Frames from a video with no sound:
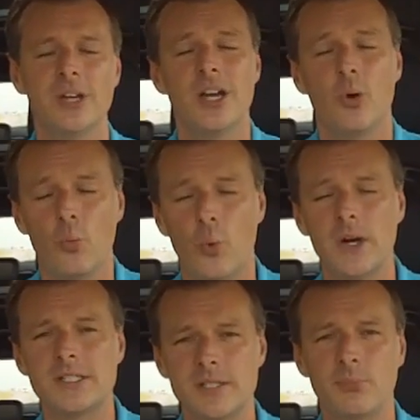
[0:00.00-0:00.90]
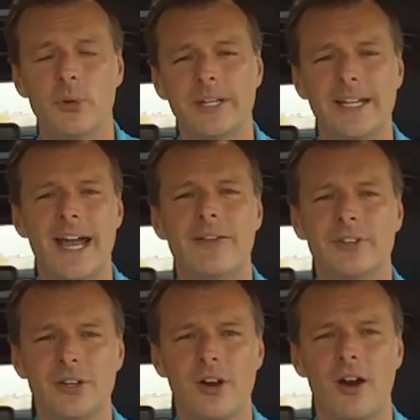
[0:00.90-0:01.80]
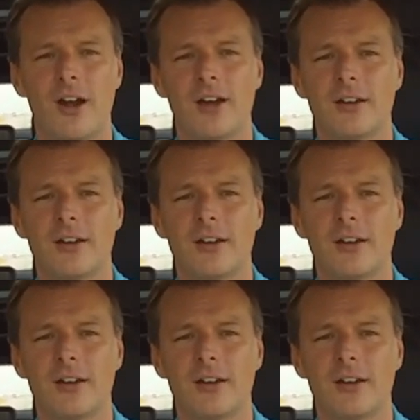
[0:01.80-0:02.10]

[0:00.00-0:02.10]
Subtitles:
what's the point in having the car?